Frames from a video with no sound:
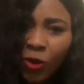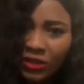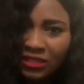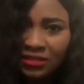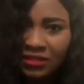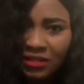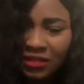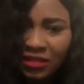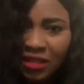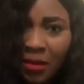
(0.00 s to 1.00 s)
God.
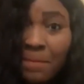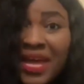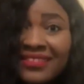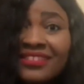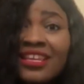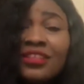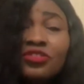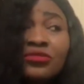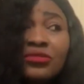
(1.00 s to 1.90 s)
Mercy